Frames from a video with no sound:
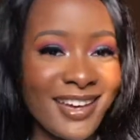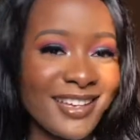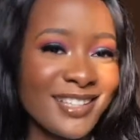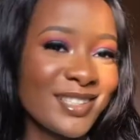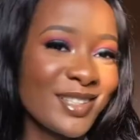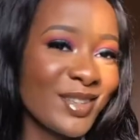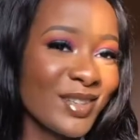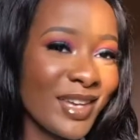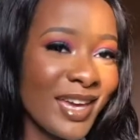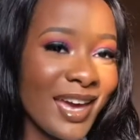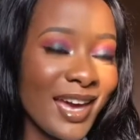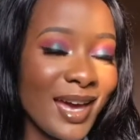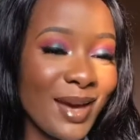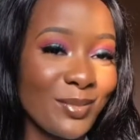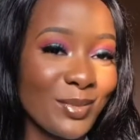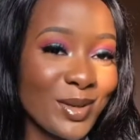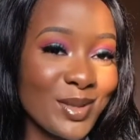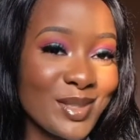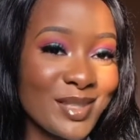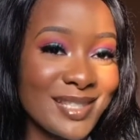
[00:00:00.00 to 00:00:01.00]
So yeah,
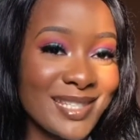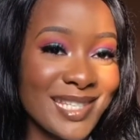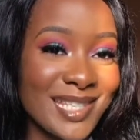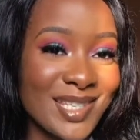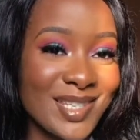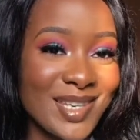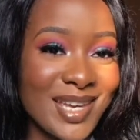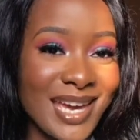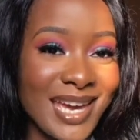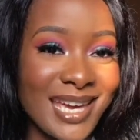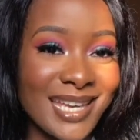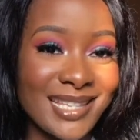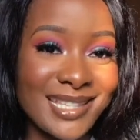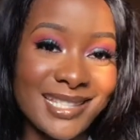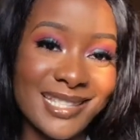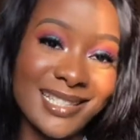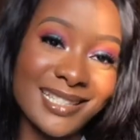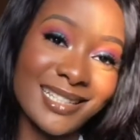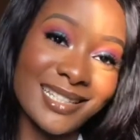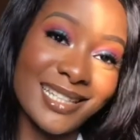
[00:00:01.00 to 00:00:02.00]
I'm going to see you guys
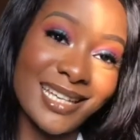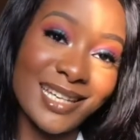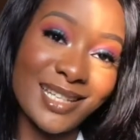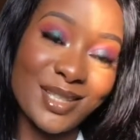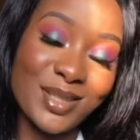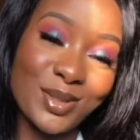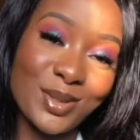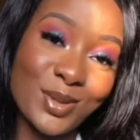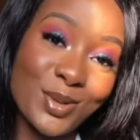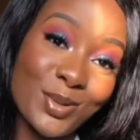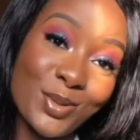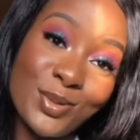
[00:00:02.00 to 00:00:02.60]
in the next